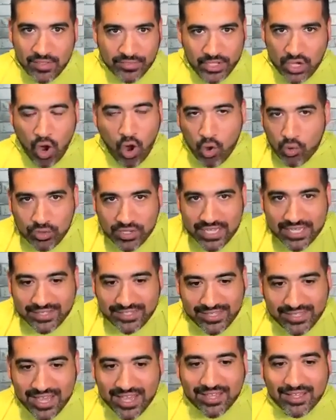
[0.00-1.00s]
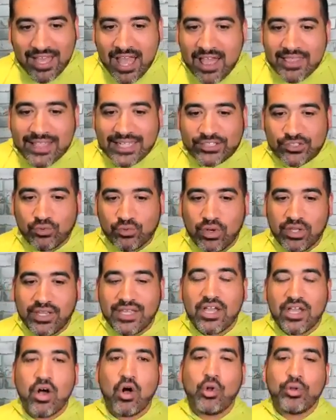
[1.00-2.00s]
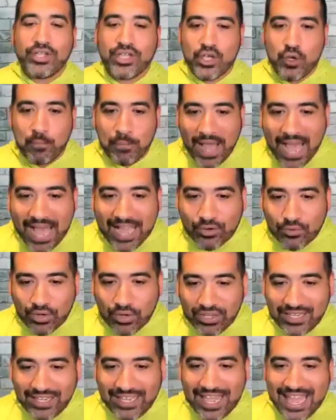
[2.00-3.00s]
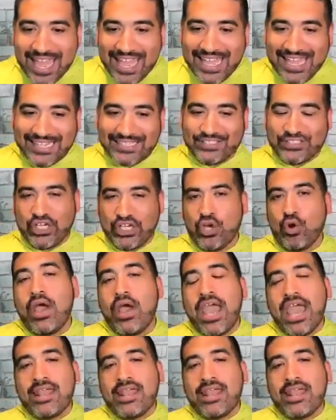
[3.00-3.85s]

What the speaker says: The only thing that's really holding you back really is you.